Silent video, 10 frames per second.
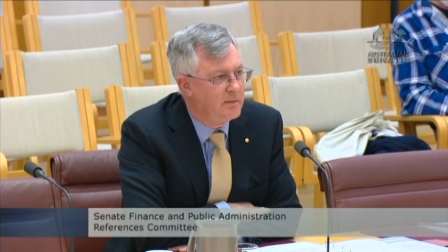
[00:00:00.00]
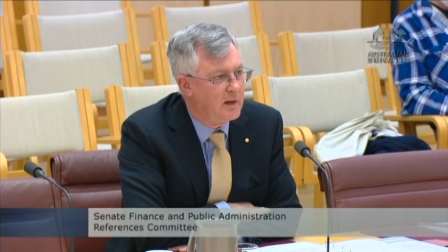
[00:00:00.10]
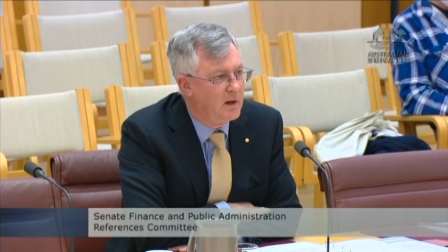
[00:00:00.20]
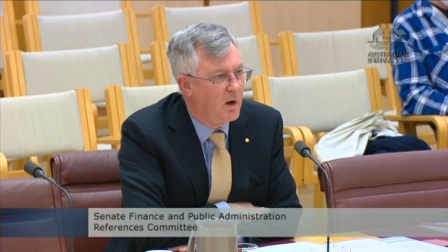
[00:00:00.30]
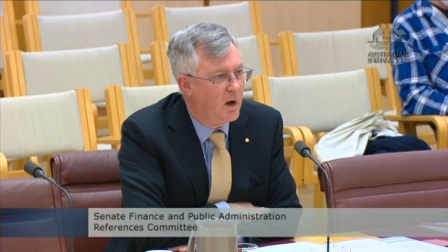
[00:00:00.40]

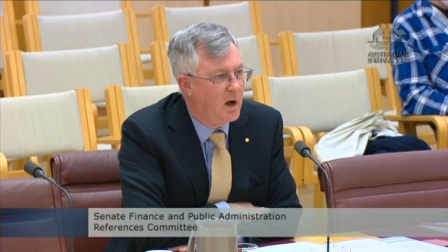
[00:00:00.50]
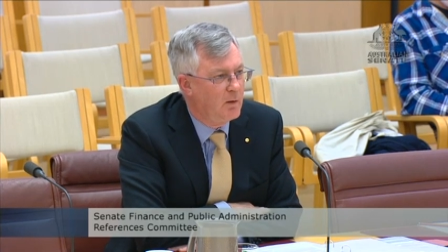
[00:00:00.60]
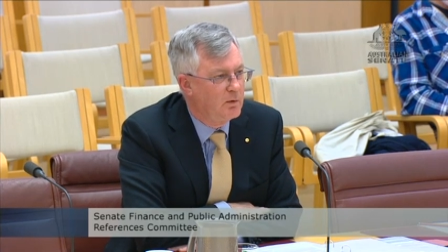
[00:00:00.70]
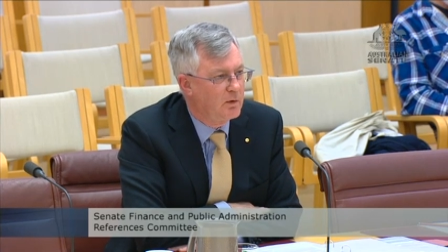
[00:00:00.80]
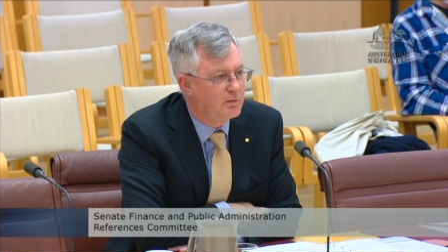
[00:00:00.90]
then I
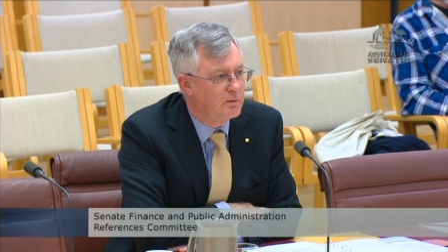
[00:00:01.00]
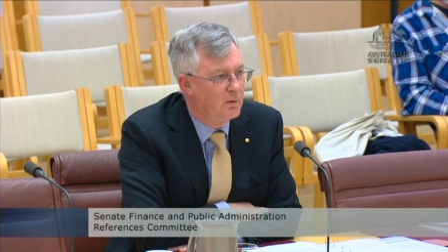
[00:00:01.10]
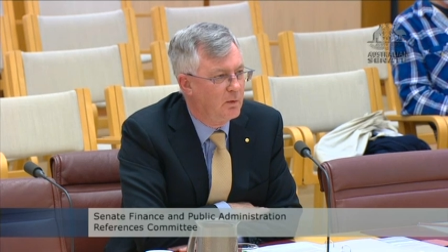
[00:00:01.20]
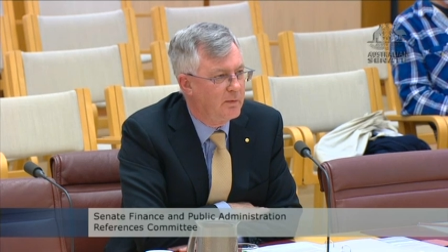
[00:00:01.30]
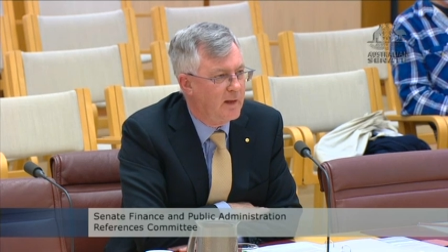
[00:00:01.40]
would have
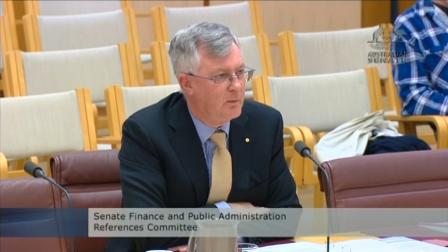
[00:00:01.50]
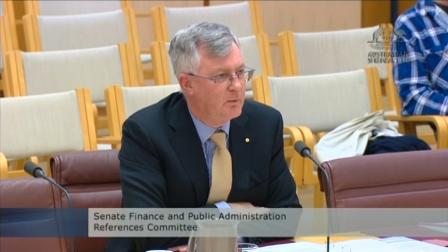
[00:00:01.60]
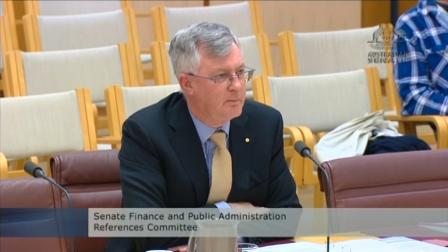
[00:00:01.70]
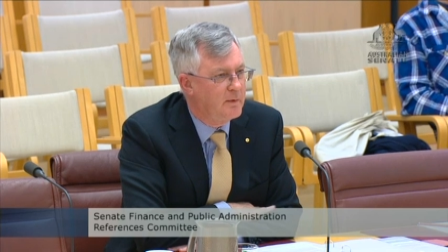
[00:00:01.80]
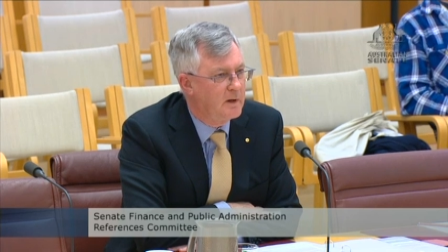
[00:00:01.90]
thought that
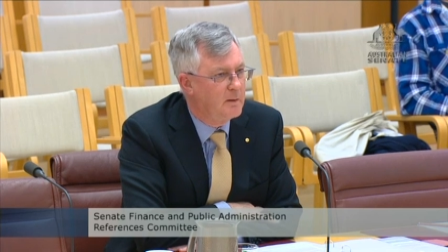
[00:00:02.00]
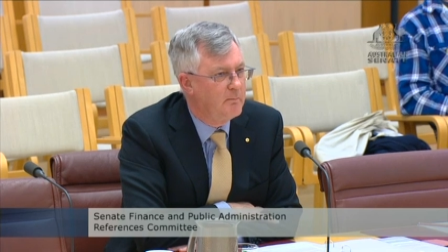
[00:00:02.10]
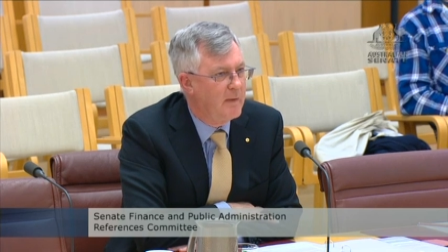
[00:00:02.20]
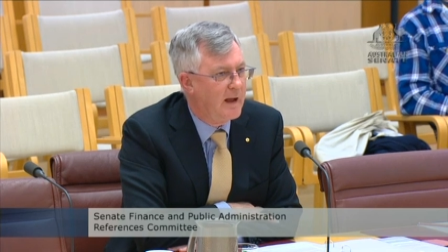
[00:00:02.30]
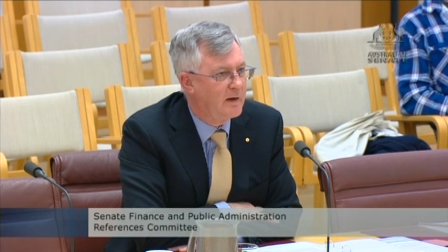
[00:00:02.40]
would have been a
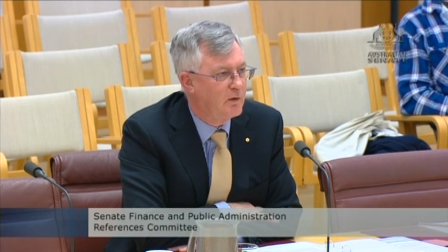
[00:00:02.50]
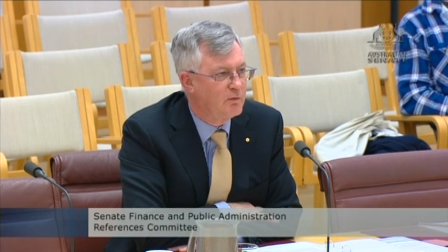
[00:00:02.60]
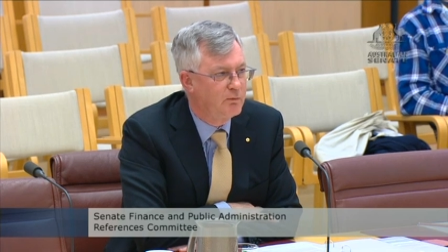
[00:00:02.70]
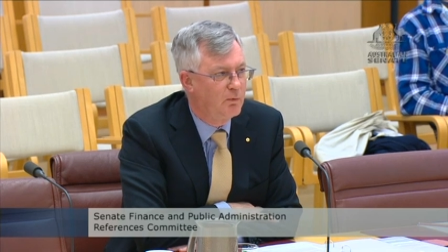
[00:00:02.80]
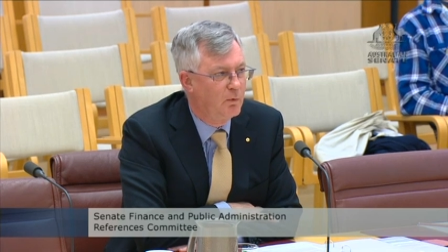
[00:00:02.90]
matter
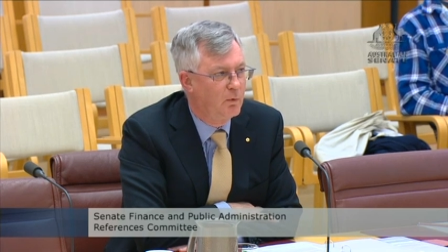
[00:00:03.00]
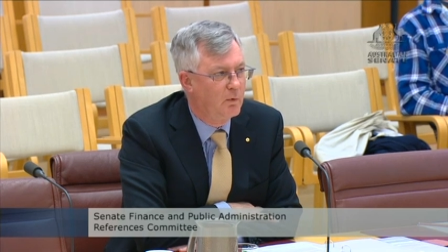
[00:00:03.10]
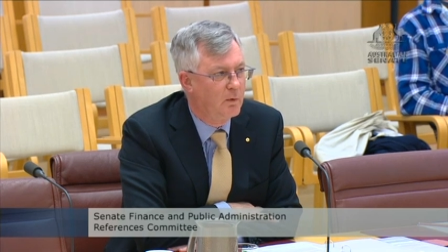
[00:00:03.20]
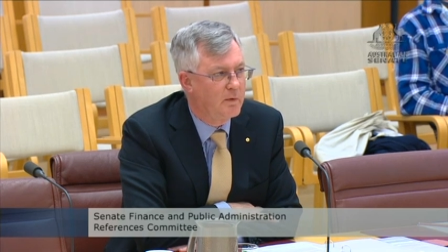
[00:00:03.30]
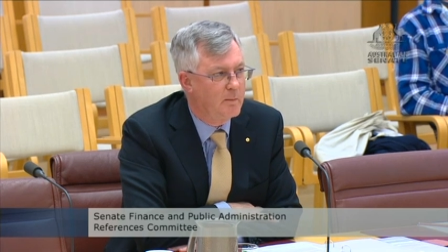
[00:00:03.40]

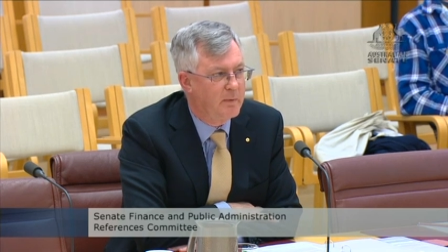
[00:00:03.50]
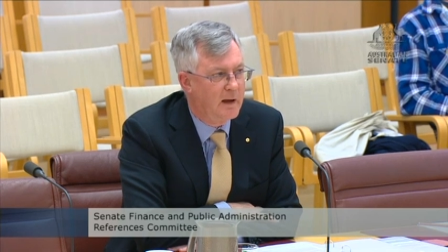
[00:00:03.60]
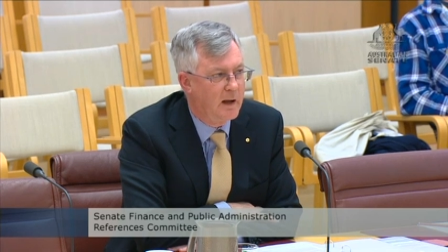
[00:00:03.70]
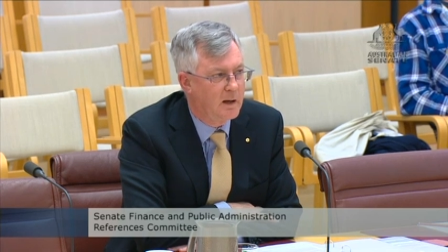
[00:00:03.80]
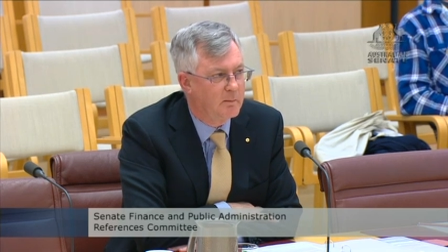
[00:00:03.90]
for the
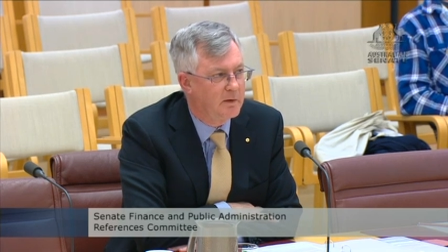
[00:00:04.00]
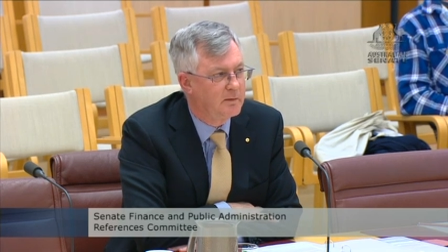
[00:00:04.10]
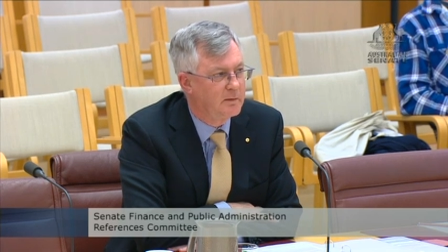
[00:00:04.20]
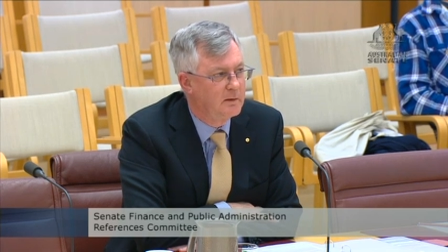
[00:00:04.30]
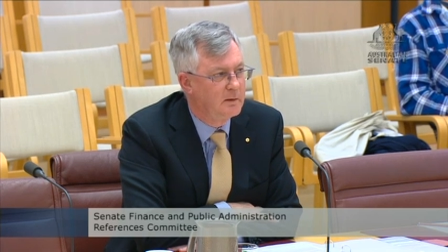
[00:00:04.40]
Parliament